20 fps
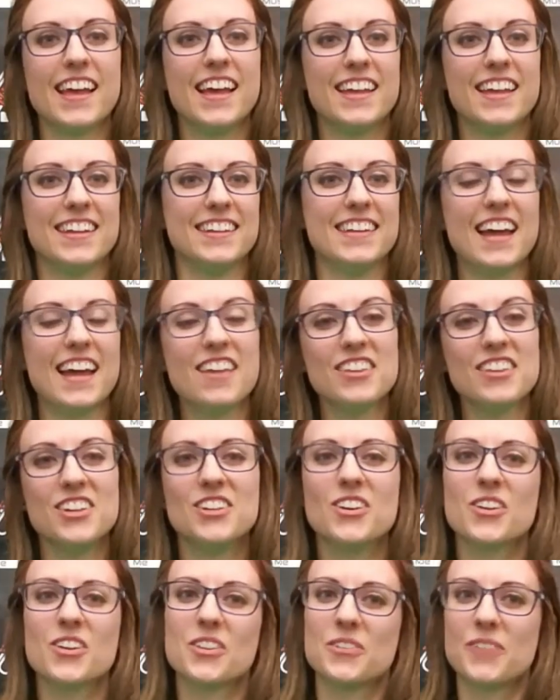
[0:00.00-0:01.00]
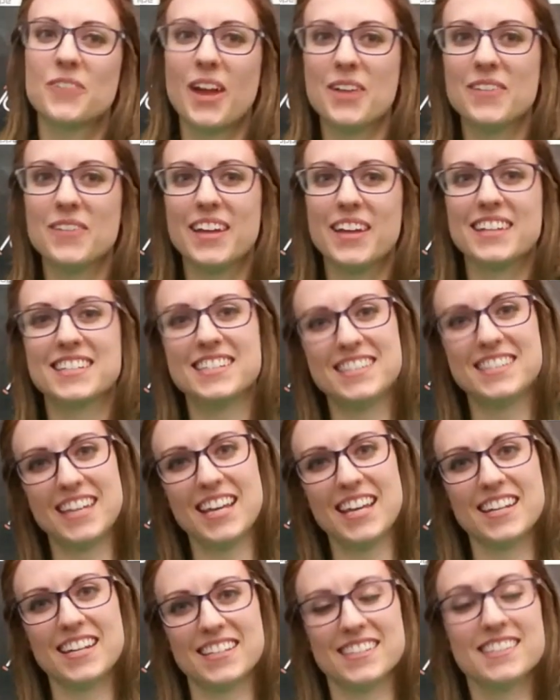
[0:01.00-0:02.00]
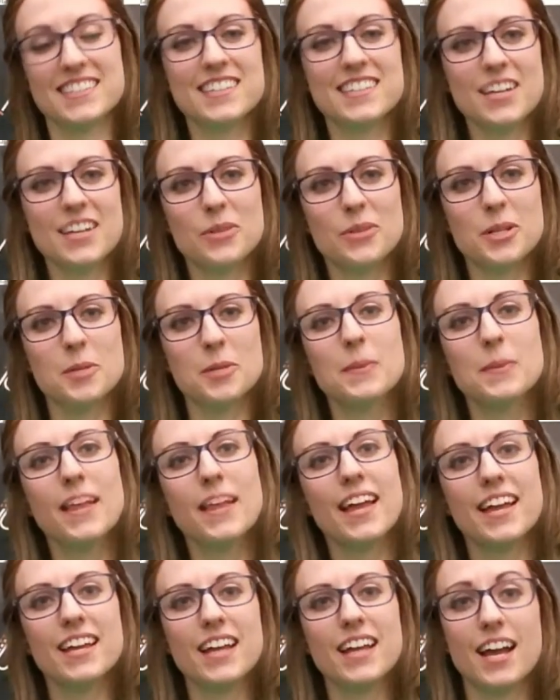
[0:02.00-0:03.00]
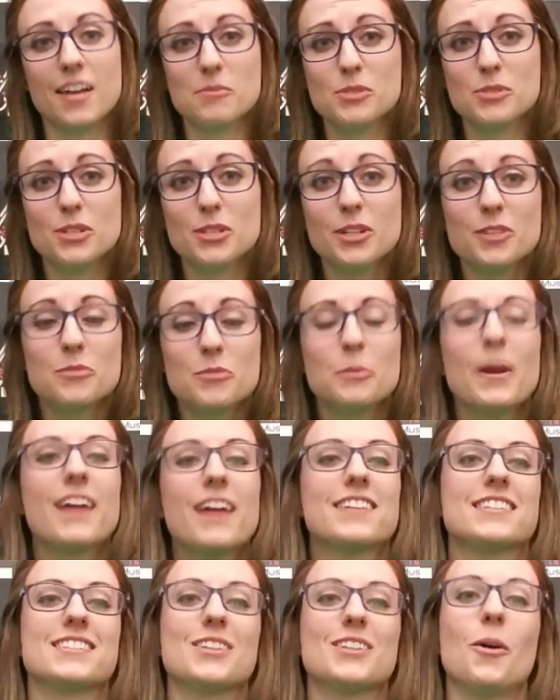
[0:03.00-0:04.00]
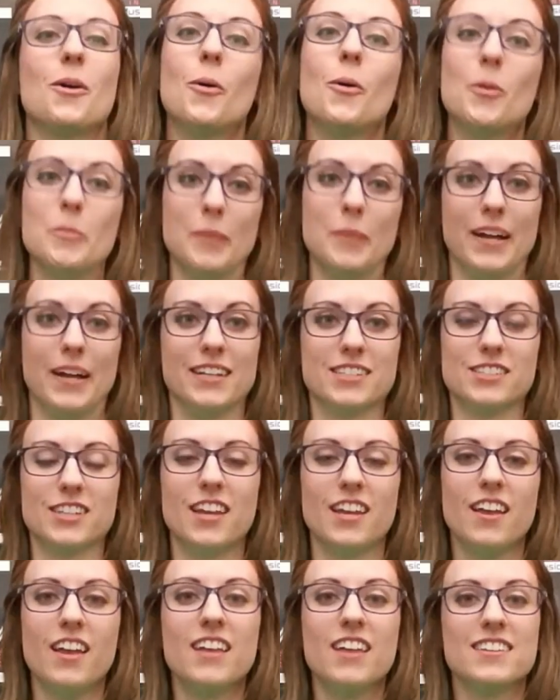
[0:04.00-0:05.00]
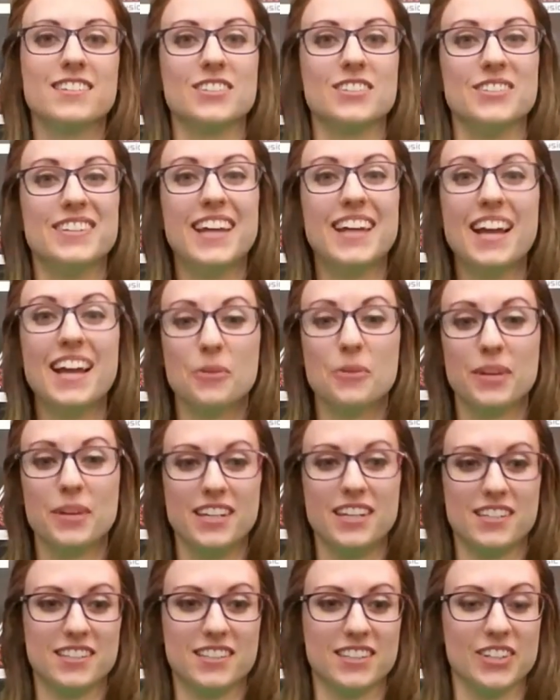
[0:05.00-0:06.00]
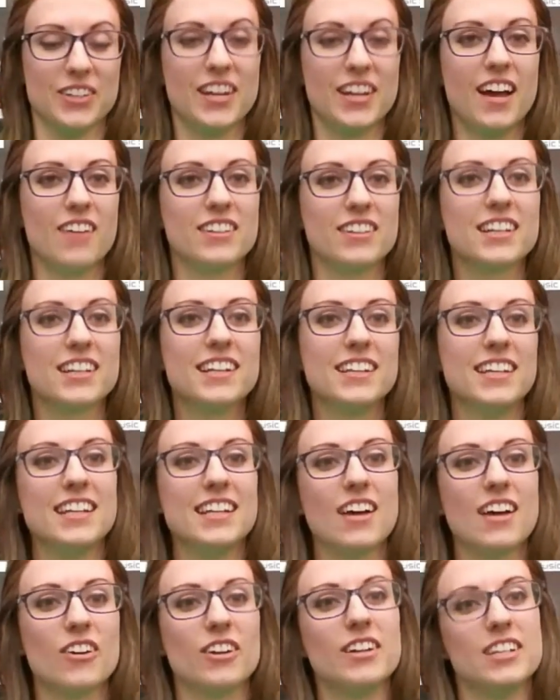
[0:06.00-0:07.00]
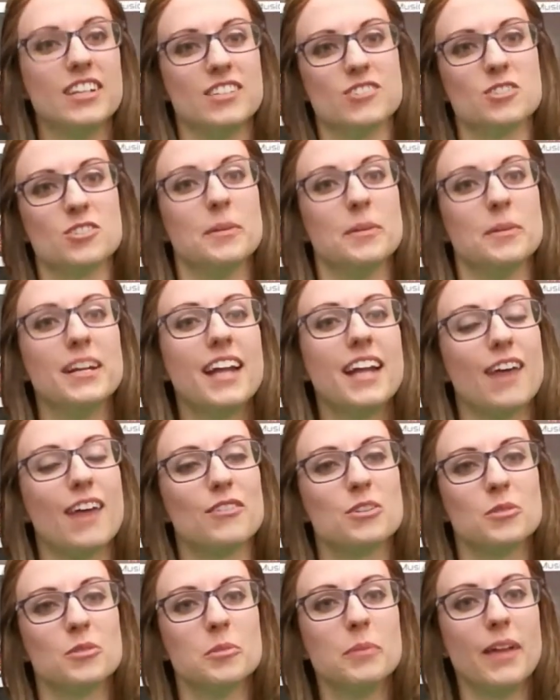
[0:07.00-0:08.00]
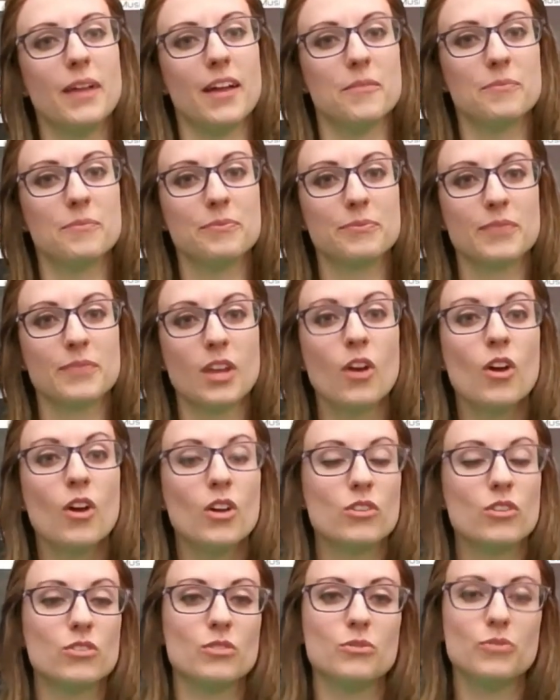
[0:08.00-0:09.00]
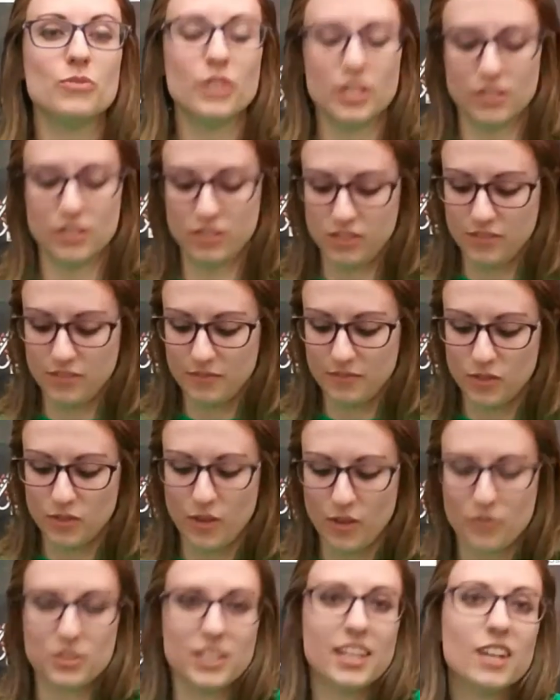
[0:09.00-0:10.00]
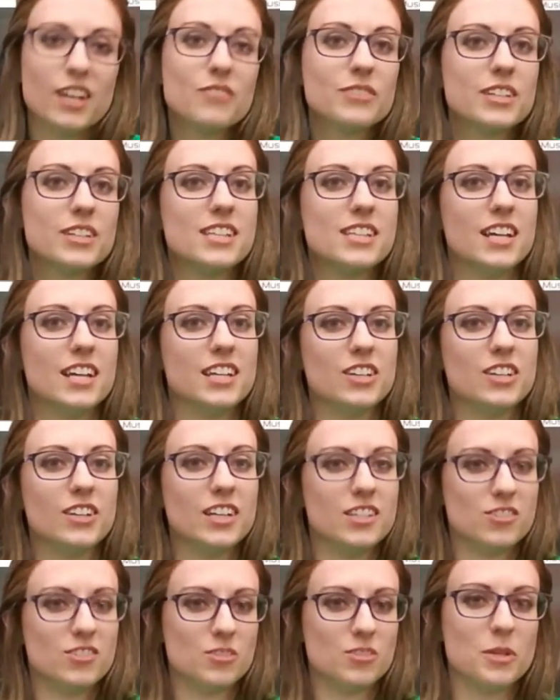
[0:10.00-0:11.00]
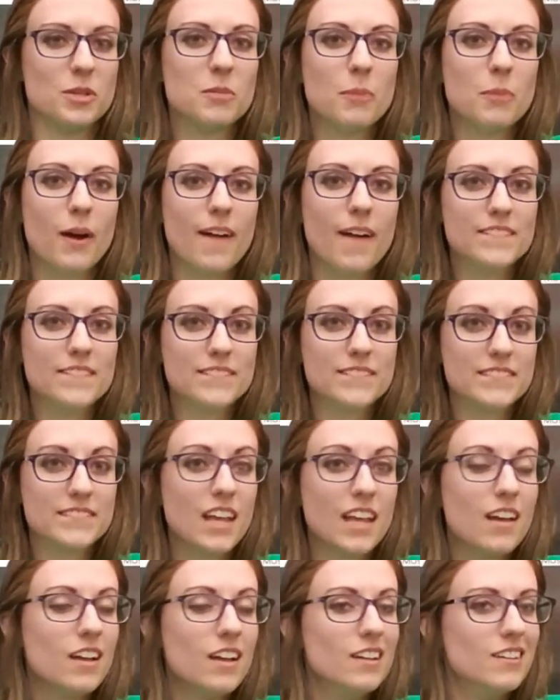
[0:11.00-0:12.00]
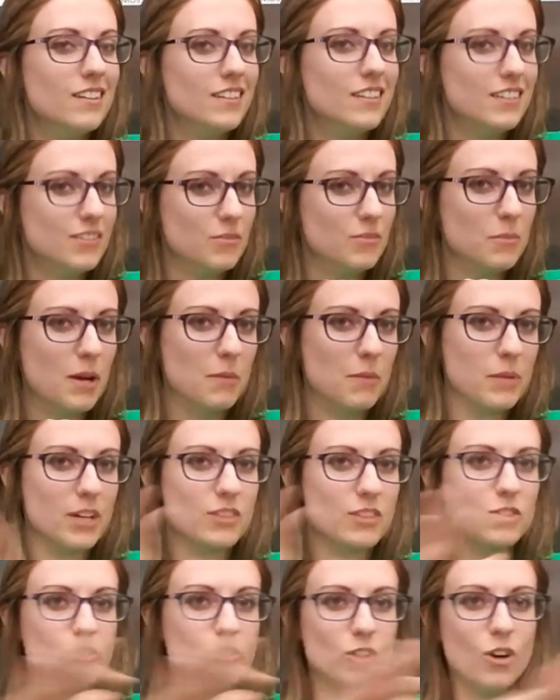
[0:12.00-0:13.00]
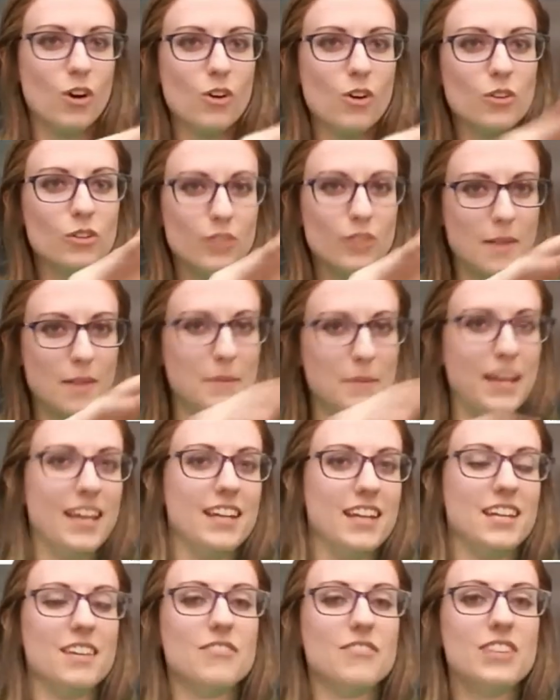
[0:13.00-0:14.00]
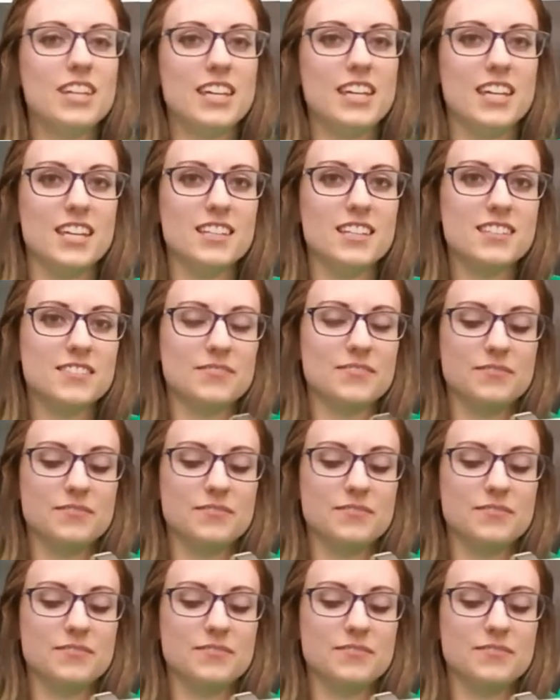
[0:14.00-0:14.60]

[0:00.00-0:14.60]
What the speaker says: Now that you know the right way to stand and sit when you play, I'm sure you've practiced a whole bunch. So now we need to learn how to clean out our instrument after we play. So first, you have to carefully take your instrument apart. Remember, don't grab any of the keys.